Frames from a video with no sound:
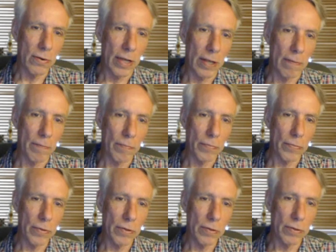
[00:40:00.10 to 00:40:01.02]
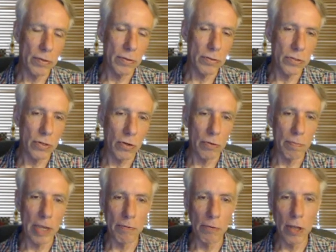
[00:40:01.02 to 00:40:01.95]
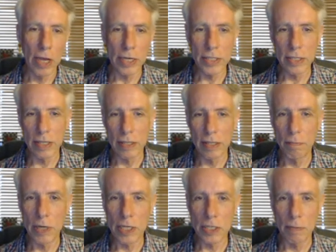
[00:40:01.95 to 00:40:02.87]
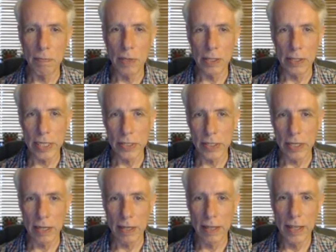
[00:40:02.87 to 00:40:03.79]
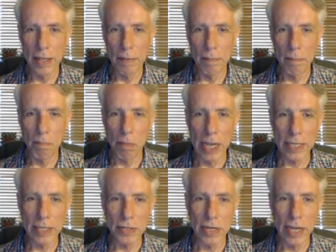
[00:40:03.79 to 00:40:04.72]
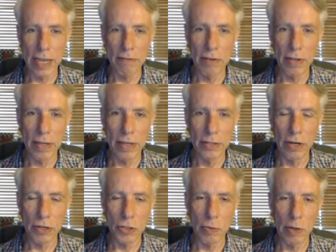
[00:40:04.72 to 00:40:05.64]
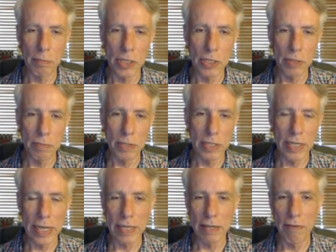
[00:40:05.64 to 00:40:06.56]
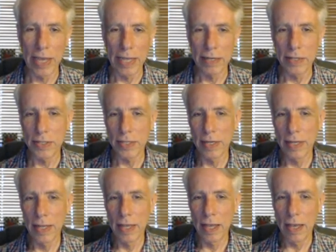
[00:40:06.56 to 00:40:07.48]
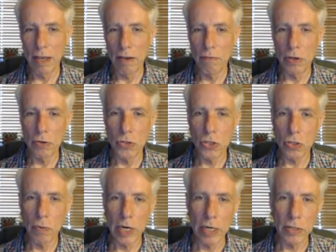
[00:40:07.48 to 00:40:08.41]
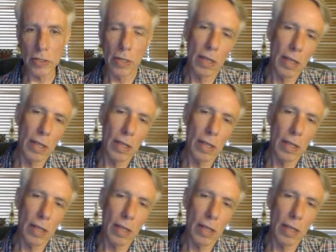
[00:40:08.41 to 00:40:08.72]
um, so you may have lost the, the bishop, but at least uh, black doesn't have a, a, dark squared bishop to take advantage of those squares.